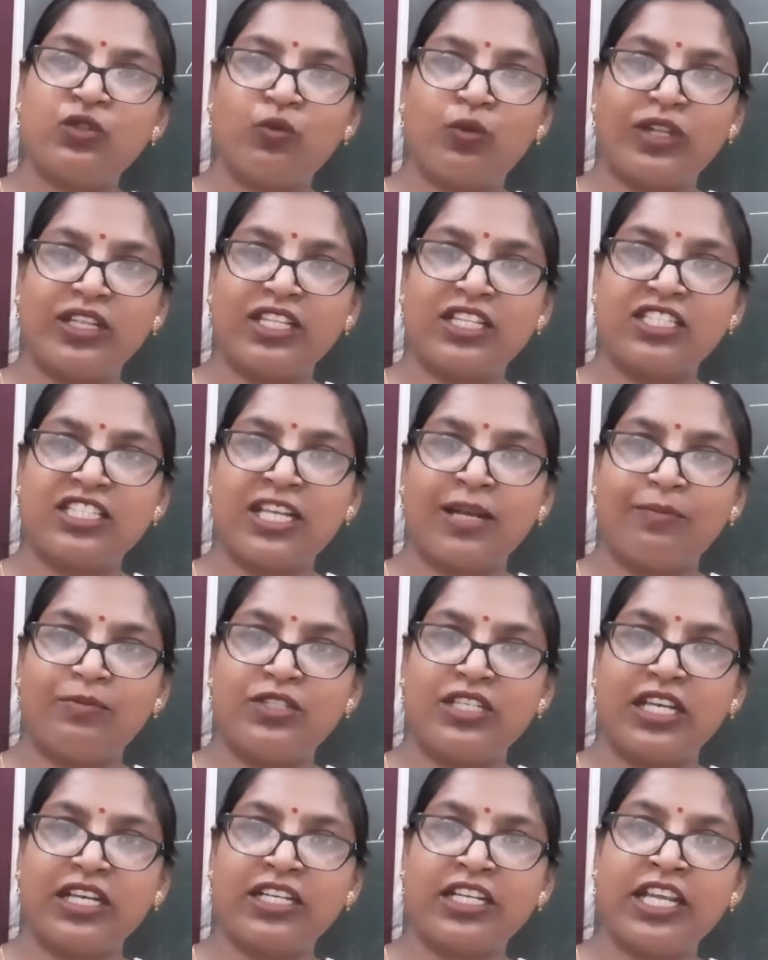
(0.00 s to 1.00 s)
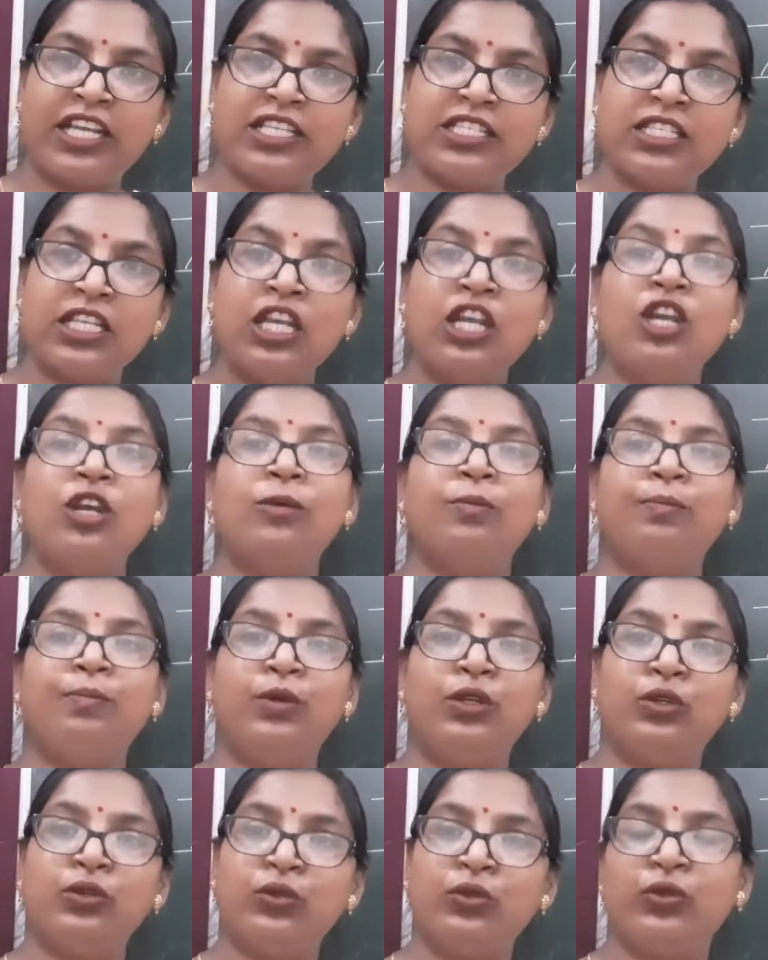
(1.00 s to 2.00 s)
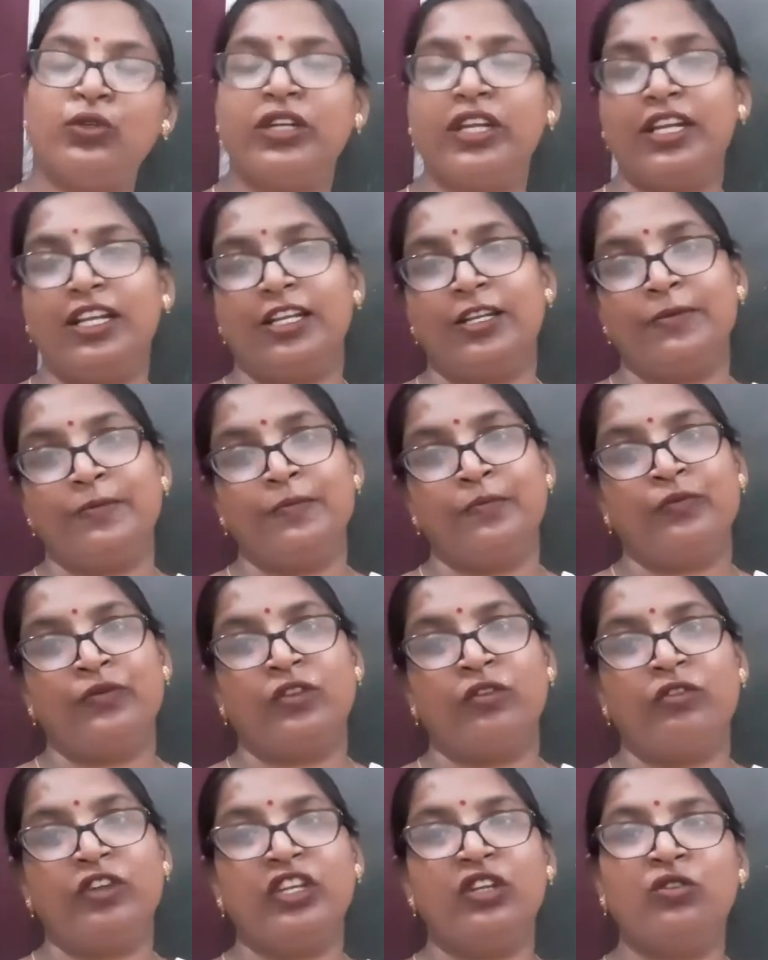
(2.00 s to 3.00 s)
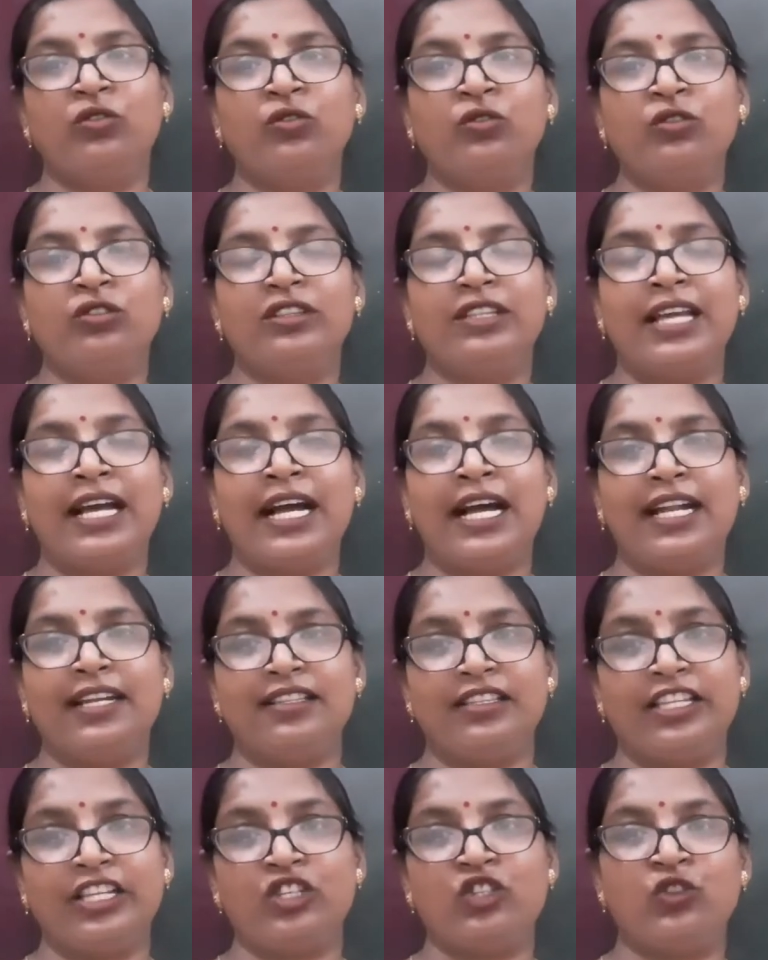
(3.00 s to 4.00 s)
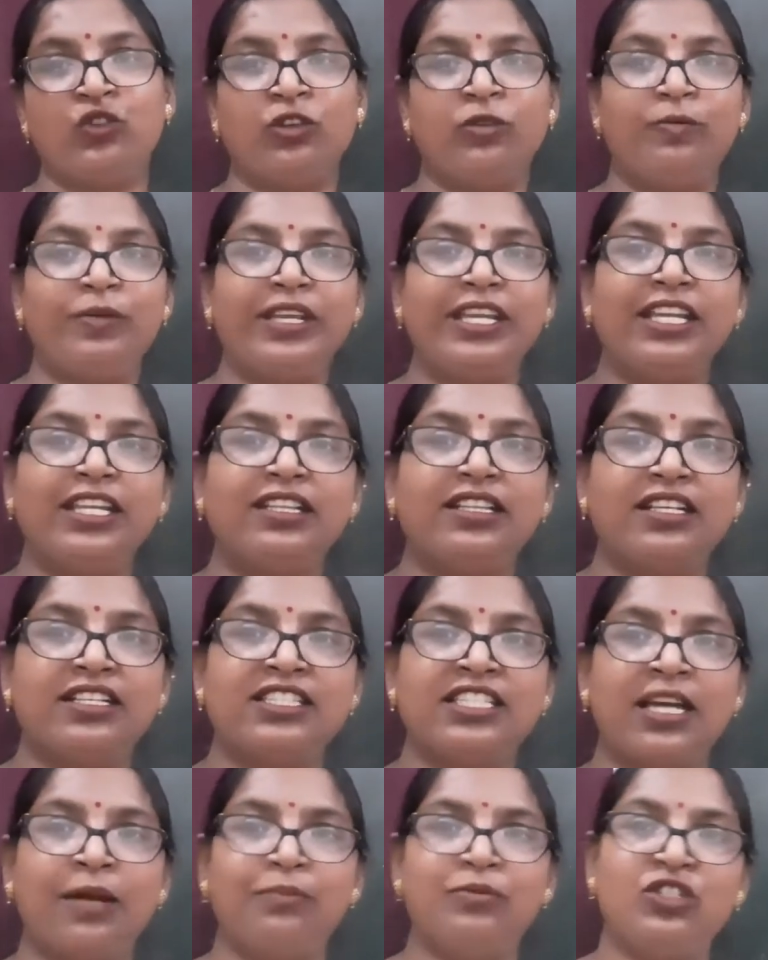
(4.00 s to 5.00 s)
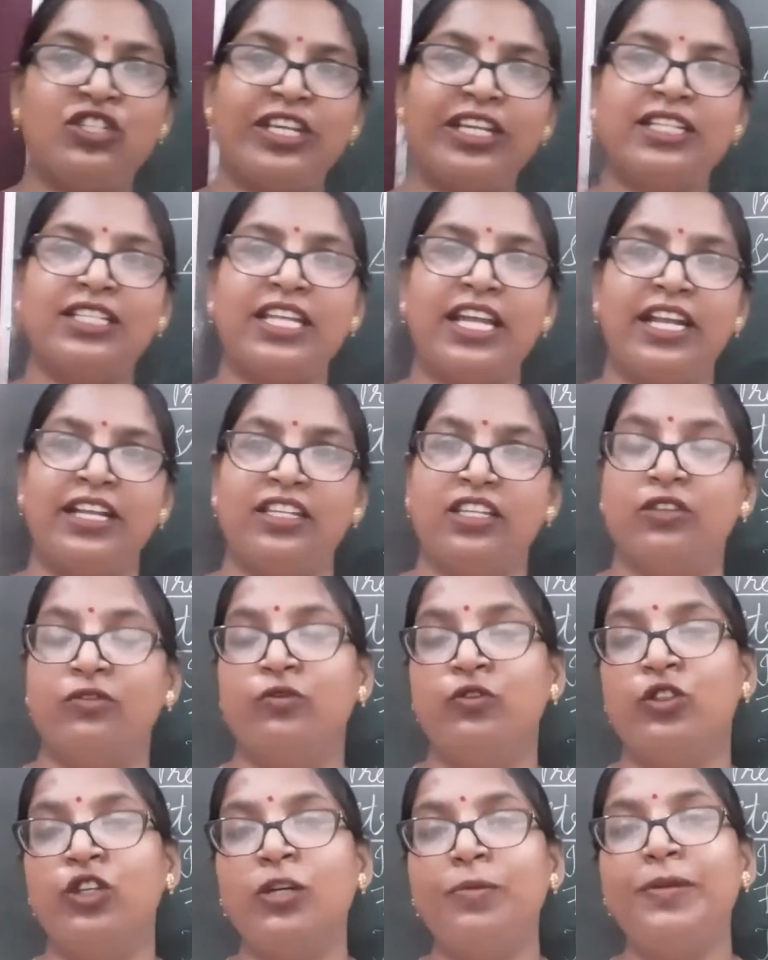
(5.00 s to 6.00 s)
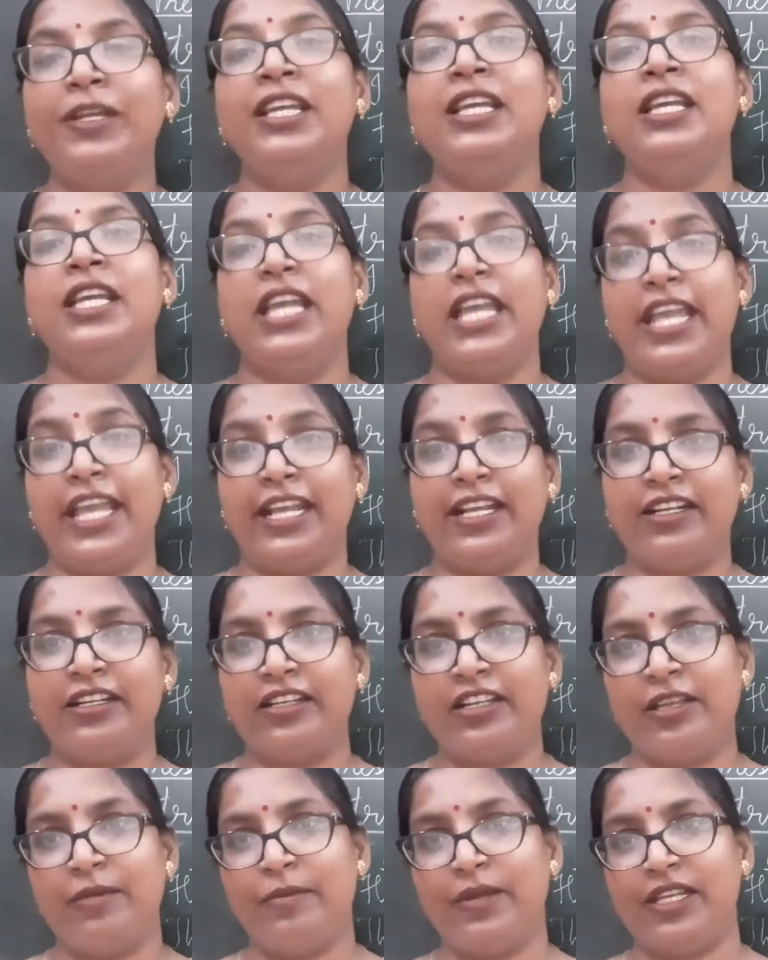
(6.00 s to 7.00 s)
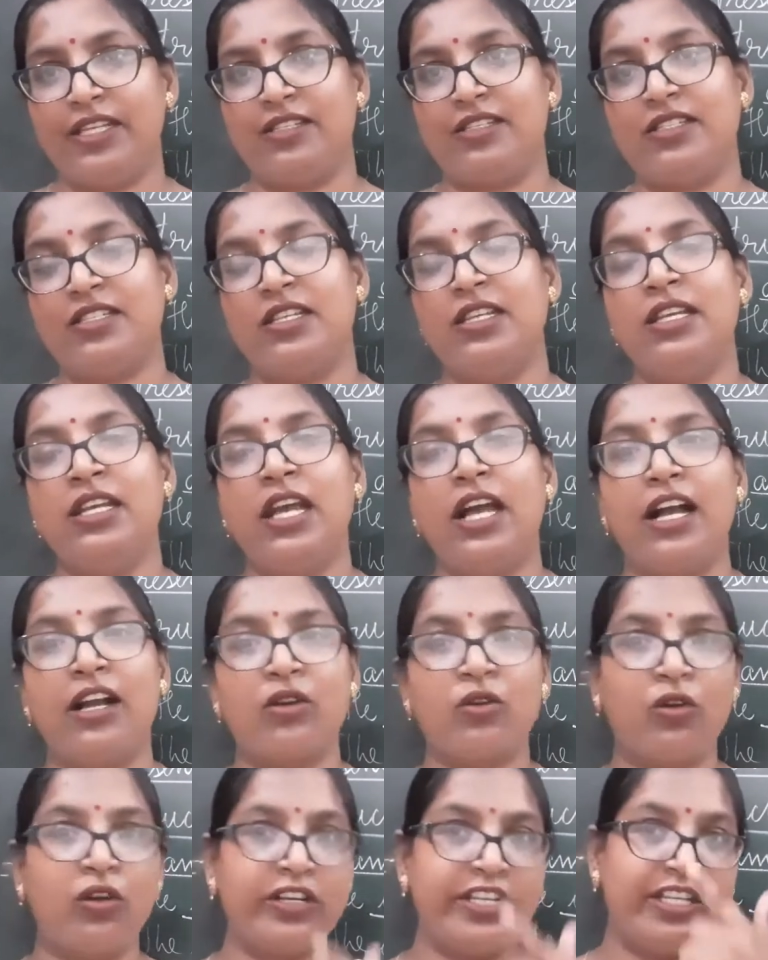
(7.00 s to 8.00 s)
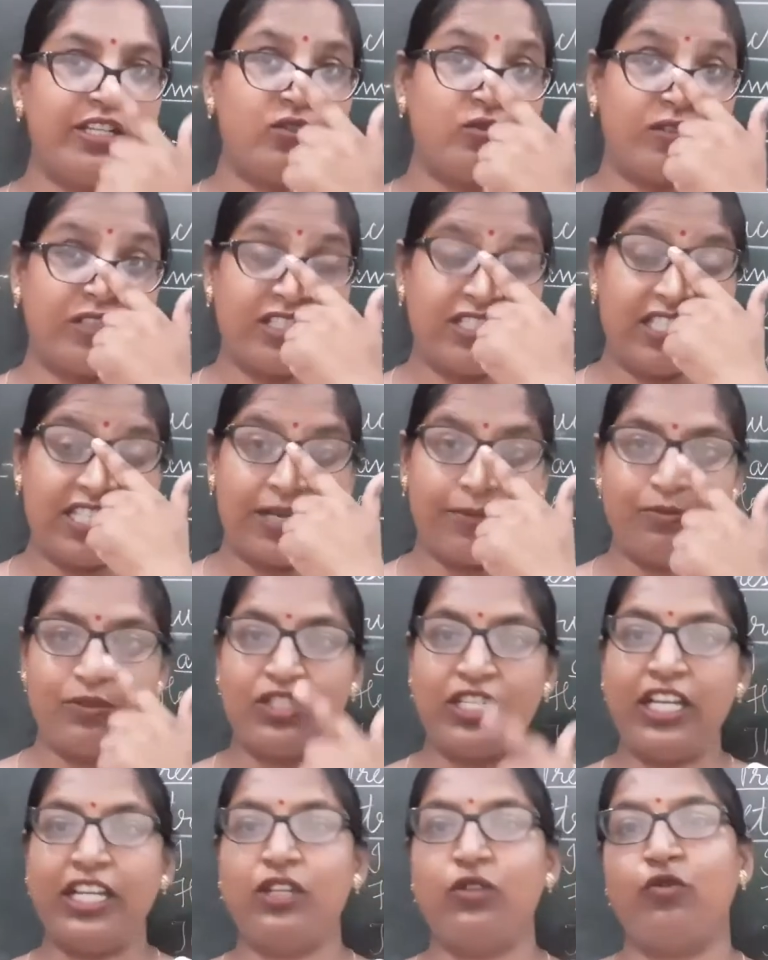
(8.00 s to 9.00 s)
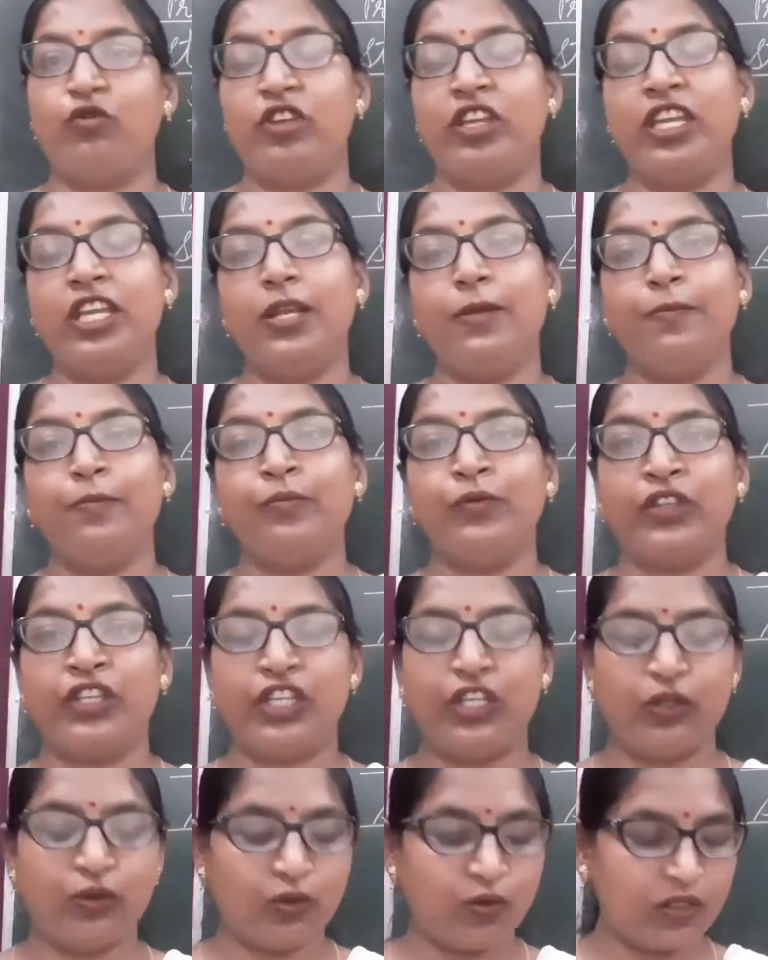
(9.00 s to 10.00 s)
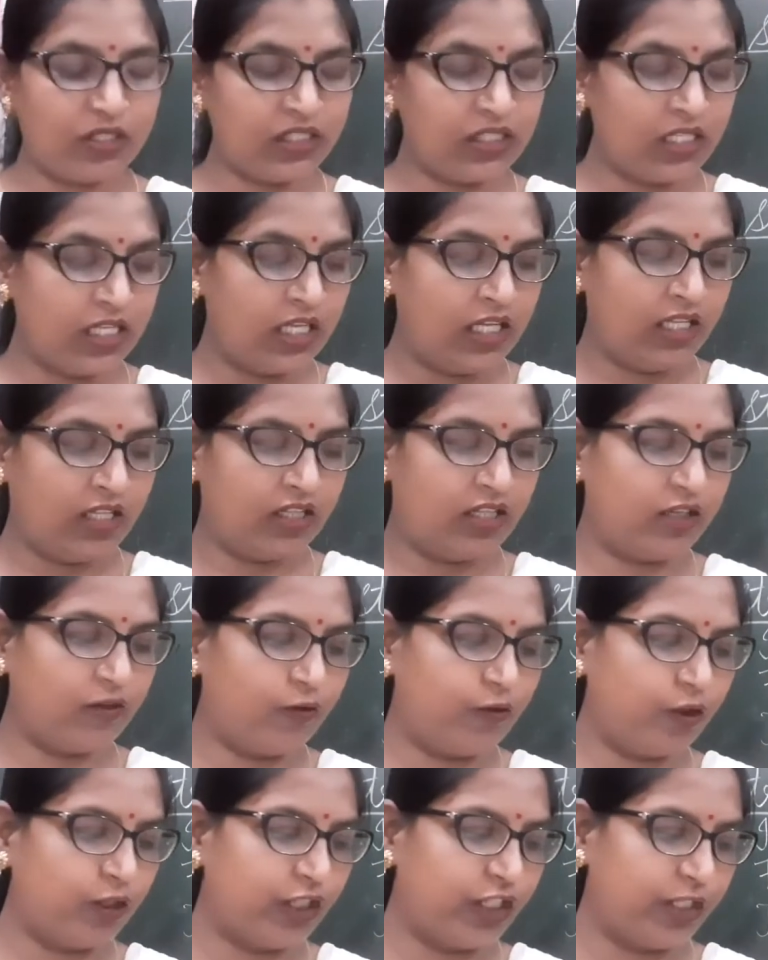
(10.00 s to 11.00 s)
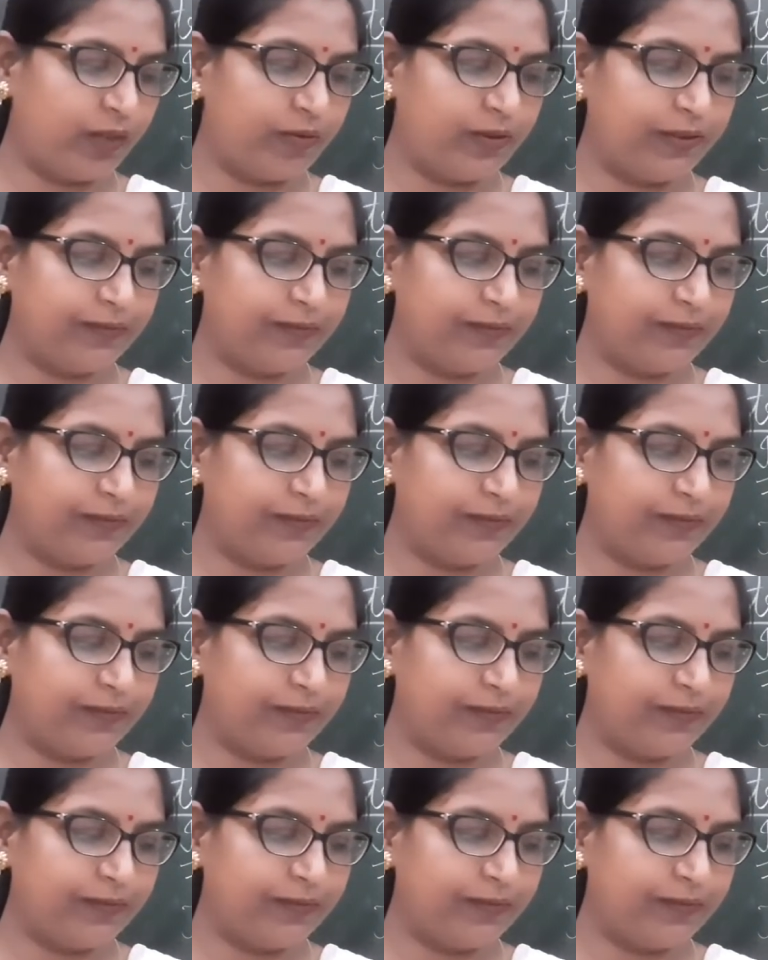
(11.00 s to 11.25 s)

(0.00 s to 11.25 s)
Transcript: when the subject is plural. We know that there should be the subject and the verb agreement. According to the subject, we use the verb.